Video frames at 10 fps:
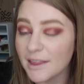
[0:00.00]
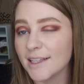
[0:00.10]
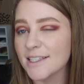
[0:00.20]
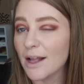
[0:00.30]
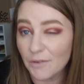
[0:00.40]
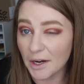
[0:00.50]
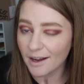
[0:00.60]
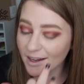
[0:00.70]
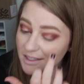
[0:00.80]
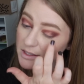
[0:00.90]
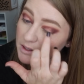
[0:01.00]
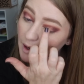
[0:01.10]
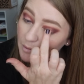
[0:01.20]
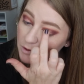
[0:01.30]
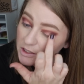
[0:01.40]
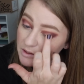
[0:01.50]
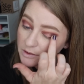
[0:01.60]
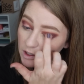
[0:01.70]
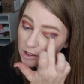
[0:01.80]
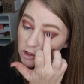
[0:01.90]
That's not very nice. I'm just
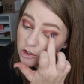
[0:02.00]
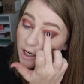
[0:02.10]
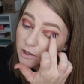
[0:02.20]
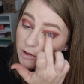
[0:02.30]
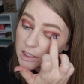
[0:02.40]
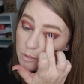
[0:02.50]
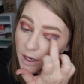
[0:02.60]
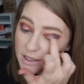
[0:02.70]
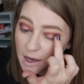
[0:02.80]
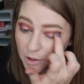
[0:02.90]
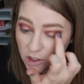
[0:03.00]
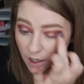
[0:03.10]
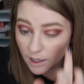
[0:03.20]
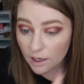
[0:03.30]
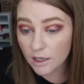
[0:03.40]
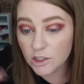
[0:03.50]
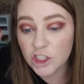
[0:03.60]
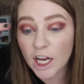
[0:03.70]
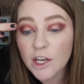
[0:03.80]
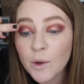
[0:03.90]
trying to express how much I
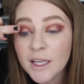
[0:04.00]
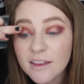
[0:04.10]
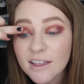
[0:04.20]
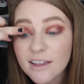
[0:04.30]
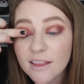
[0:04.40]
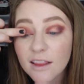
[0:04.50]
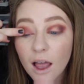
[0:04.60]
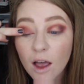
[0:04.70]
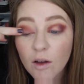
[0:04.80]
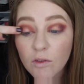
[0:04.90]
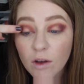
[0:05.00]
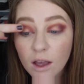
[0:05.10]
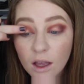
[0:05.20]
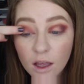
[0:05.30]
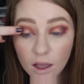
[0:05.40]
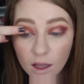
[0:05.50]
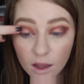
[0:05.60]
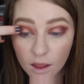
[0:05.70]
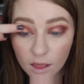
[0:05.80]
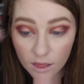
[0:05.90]
genuinely love
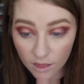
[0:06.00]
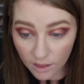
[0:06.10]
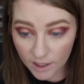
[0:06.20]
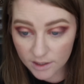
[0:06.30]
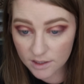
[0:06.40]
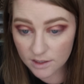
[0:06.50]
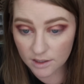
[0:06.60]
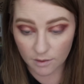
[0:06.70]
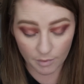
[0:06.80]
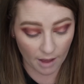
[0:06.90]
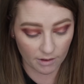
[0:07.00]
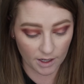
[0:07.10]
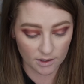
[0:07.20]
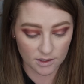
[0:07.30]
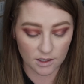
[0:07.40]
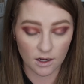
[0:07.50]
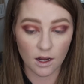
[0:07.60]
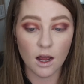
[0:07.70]
this palette.